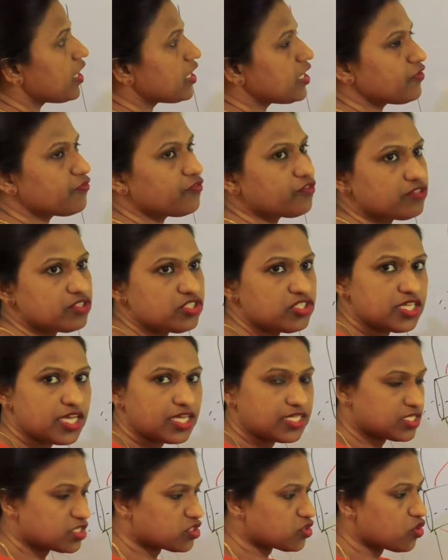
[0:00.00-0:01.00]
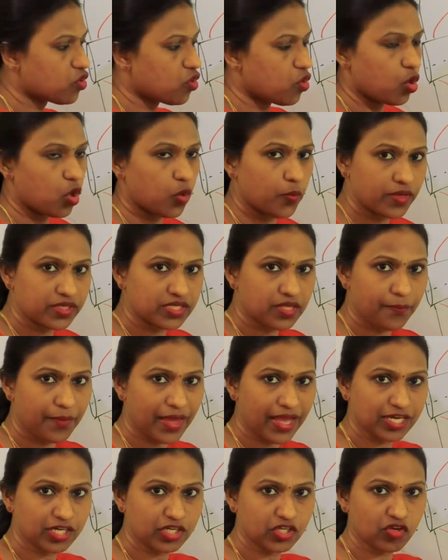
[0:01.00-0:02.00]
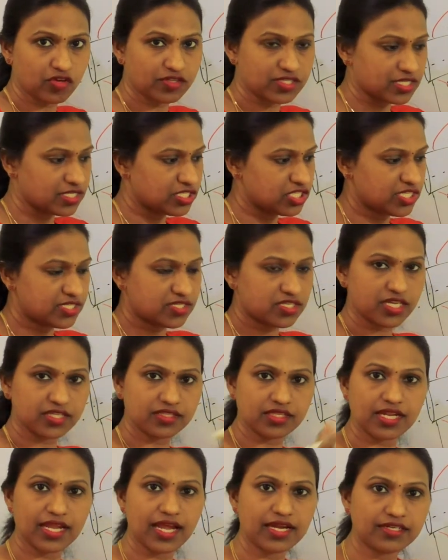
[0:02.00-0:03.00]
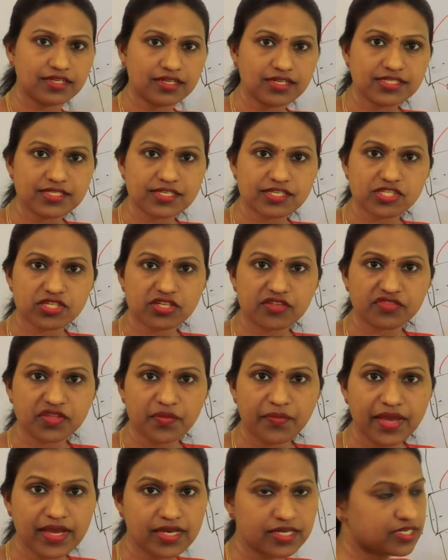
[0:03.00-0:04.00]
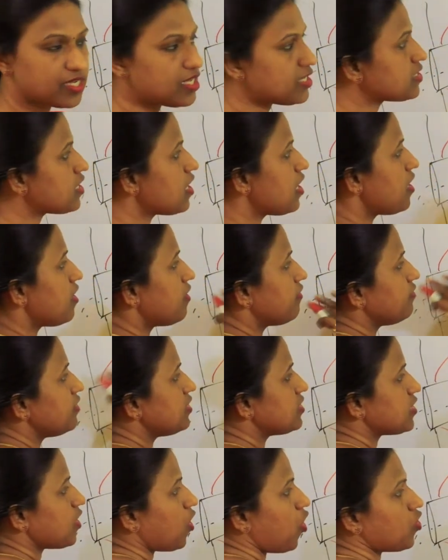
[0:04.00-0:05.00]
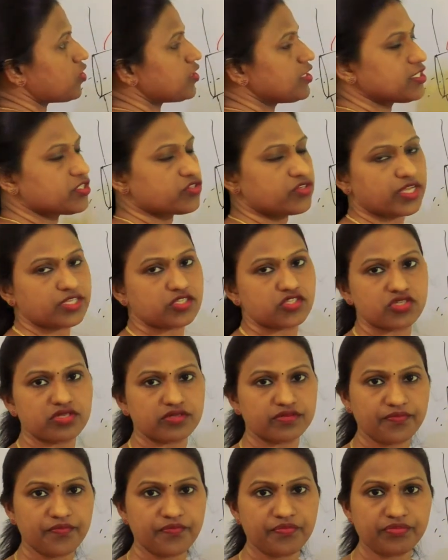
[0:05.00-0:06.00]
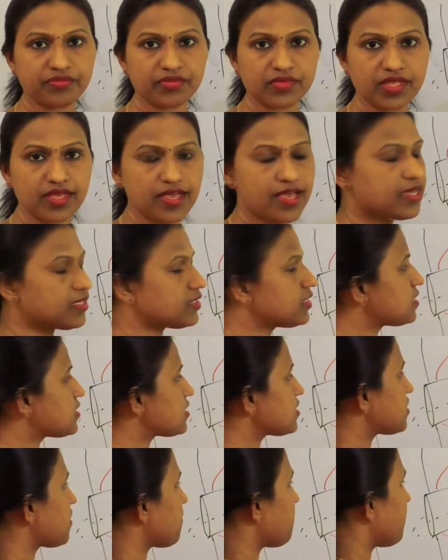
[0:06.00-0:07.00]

If you just open the pancreas, just take the lateral section of the pancreas, we'll see all the structure. This is the